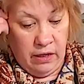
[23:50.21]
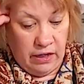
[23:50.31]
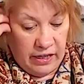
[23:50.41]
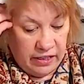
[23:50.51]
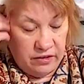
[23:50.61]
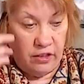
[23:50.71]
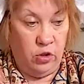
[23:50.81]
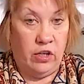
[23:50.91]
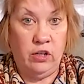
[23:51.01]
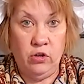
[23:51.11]
And like I said,
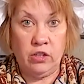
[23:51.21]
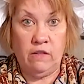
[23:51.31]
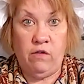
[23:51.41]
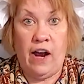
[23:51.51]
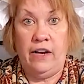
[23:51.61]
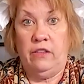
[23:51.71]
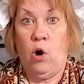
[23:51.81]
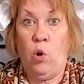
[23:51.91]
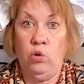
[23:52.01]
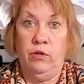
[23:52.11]
you can usually find the
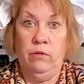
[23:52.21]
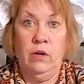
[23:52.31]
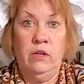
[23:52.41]
old